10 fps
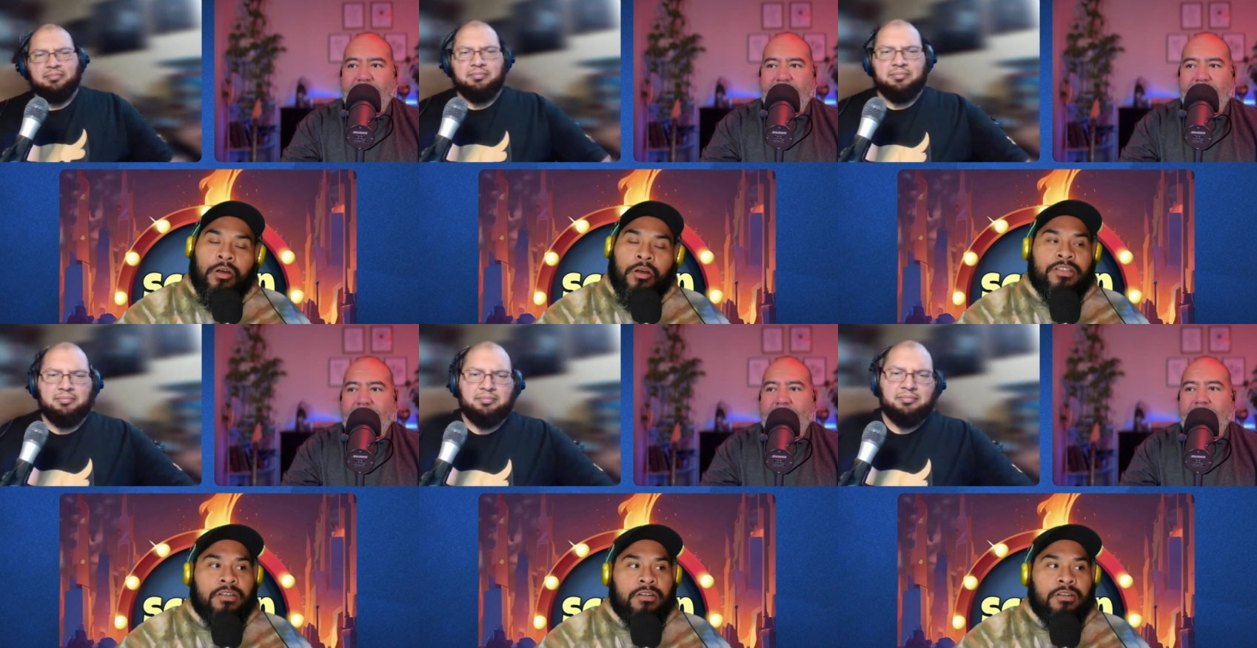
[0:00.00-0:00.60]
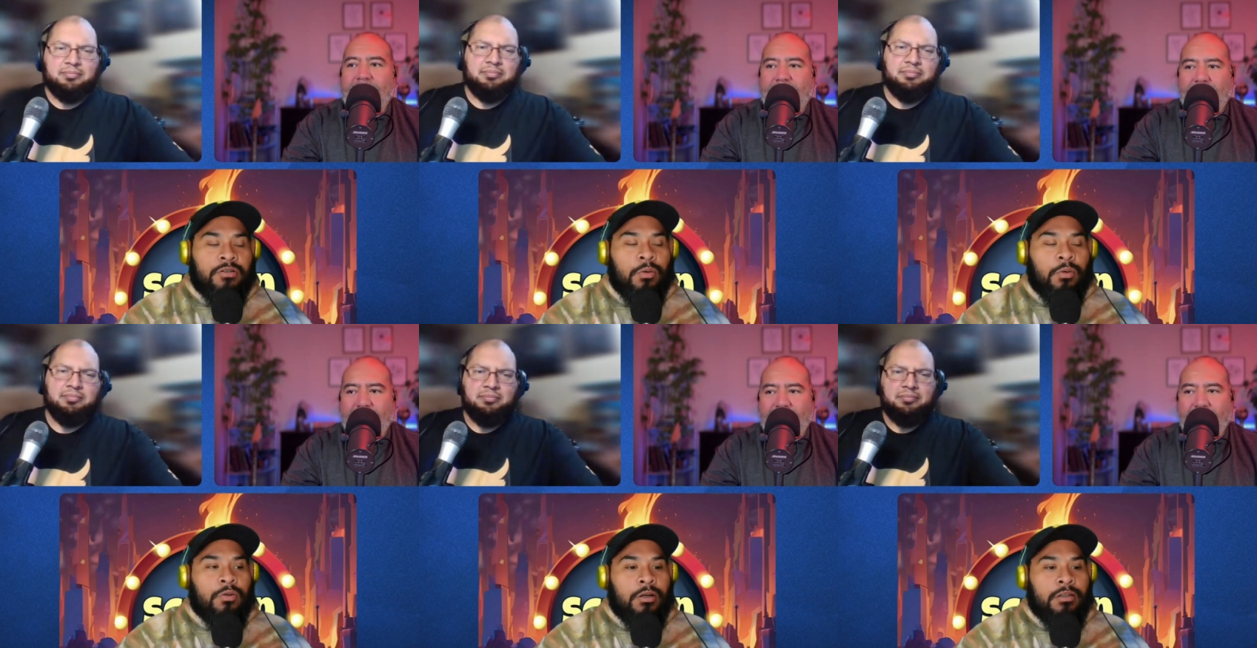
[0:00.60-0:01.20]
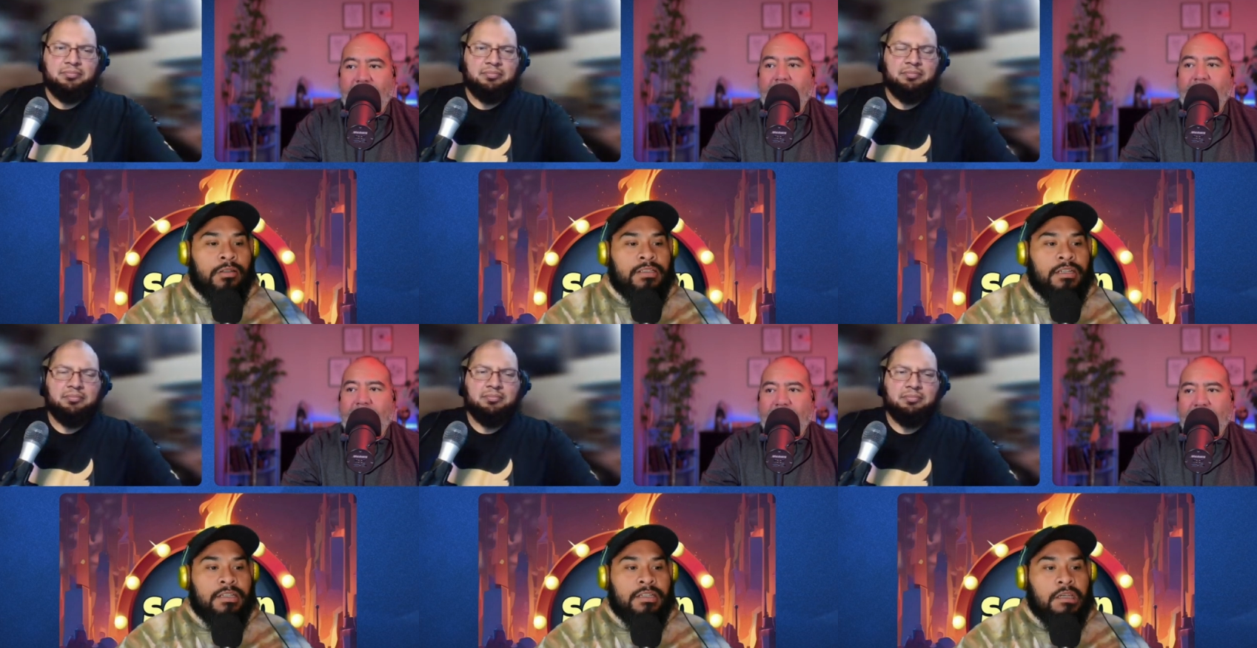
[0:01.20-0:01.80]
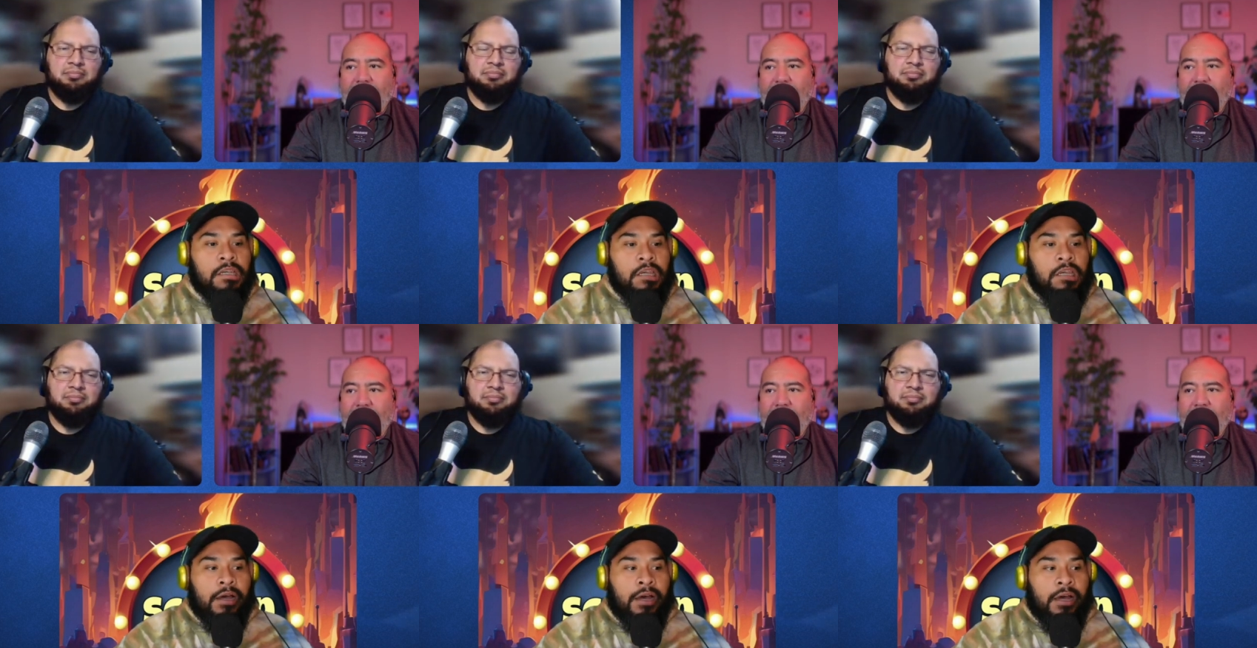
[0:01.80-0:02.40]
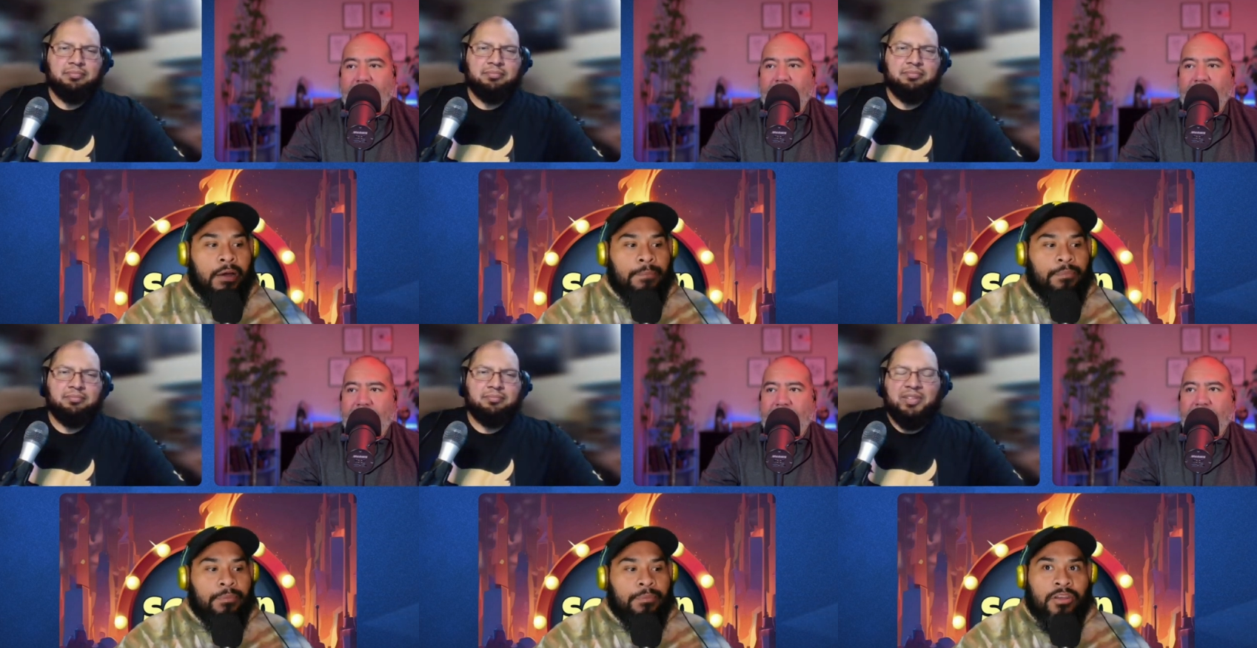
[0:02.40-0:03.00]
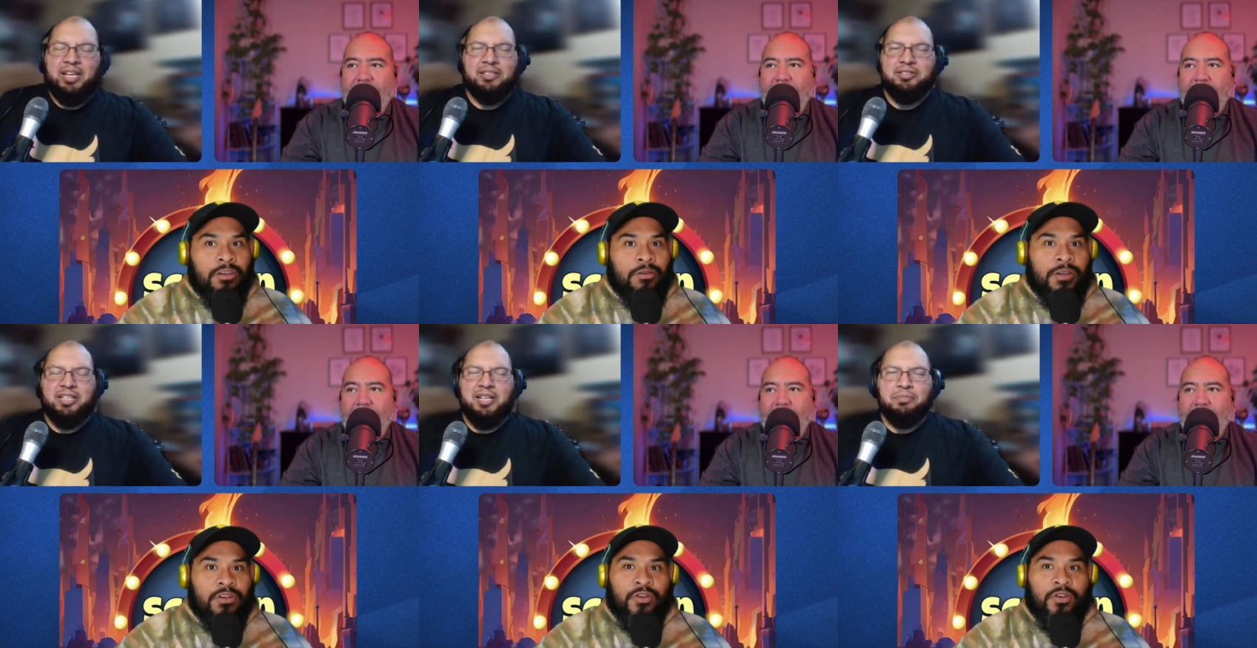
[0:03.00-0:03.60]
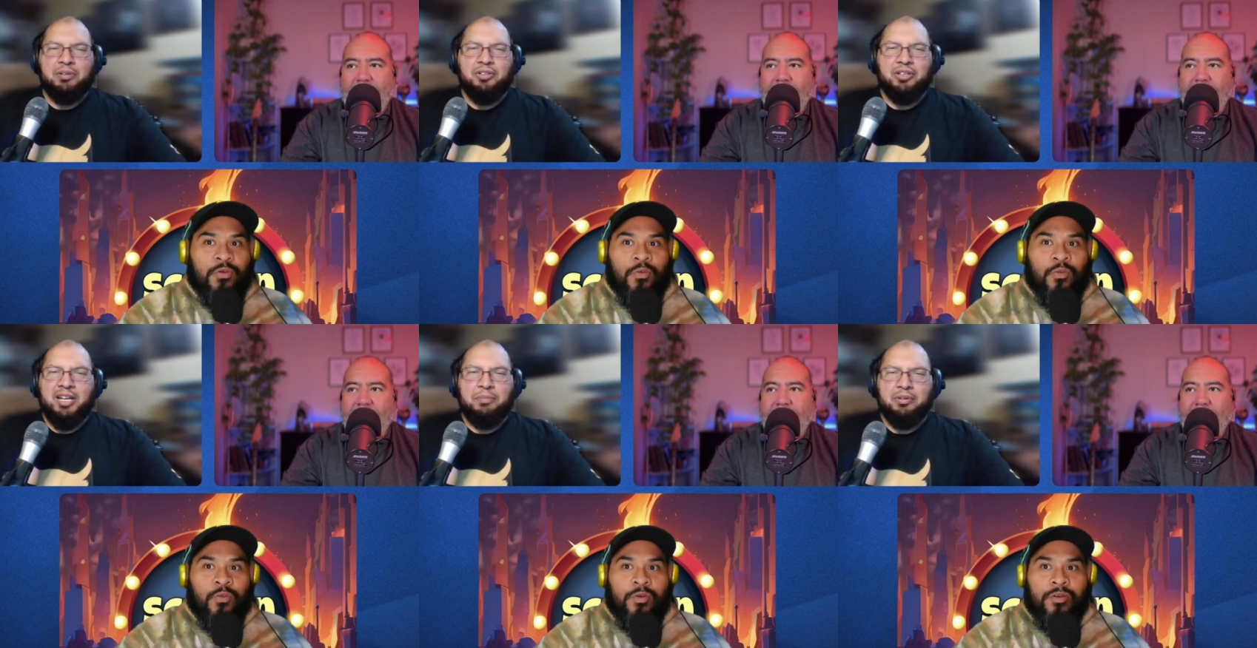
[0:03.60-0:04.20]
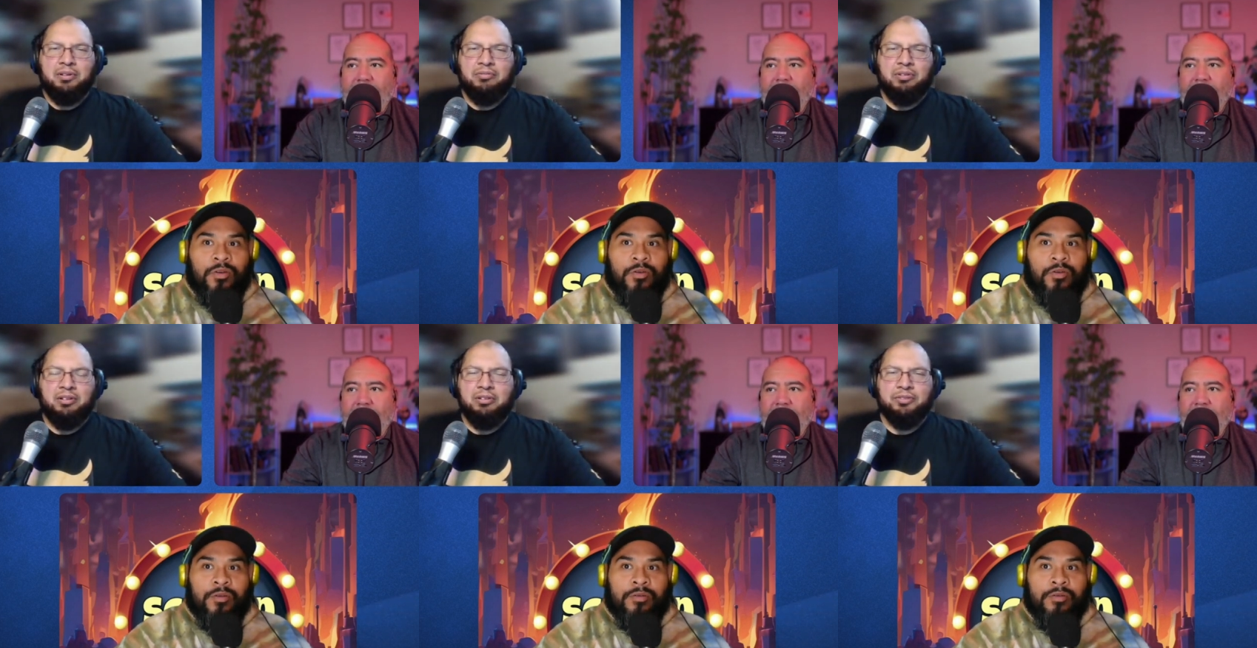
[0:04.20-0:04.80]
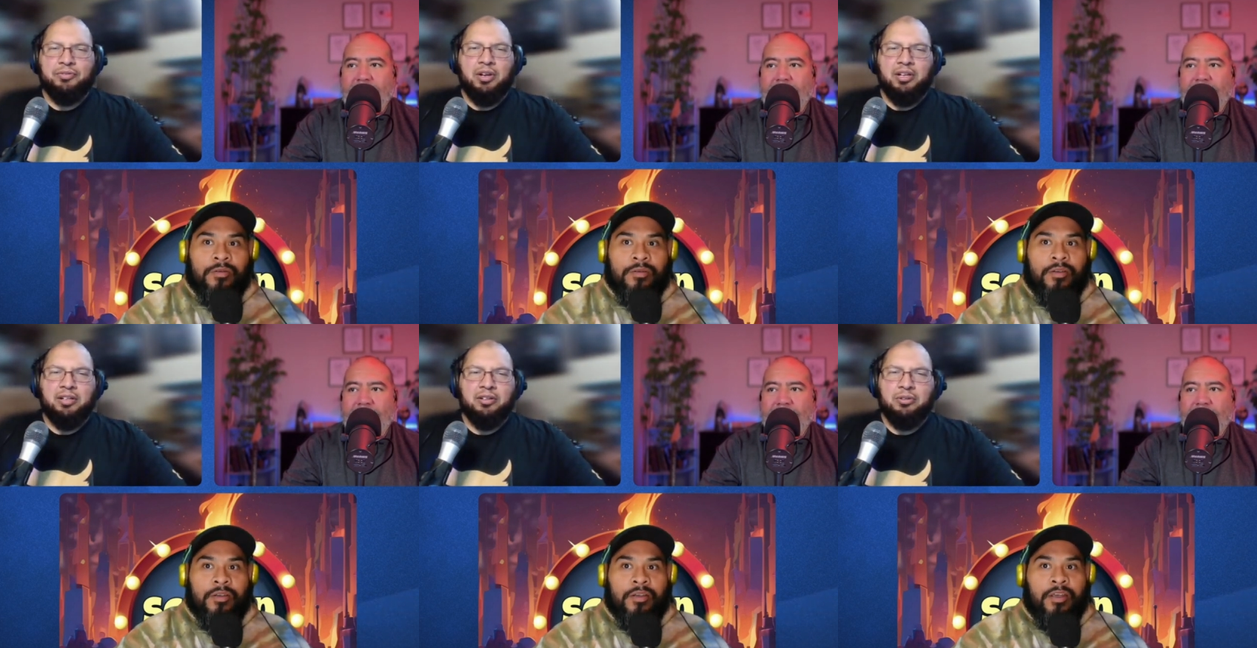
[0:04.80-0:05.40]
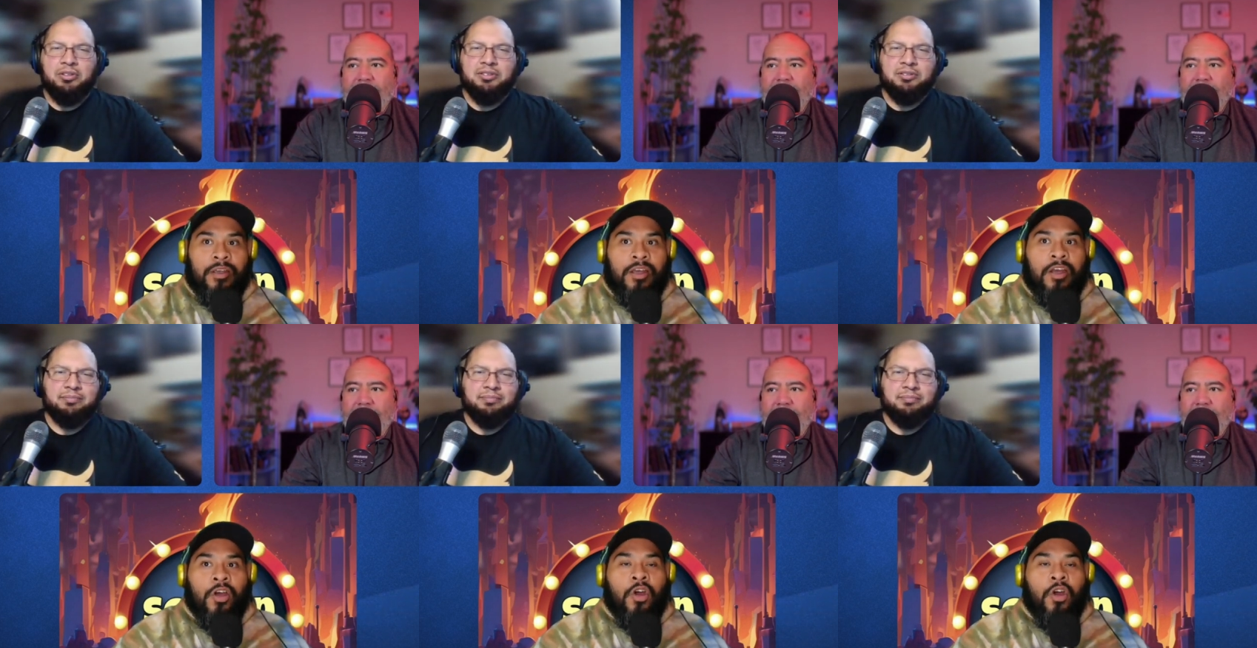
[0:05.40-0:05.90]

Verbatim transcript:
Speaker 1: the to do all do all the stunts. Um,
Speaker 2: yeah, because you, you, do... you can't put what Christopher Walken on a horse.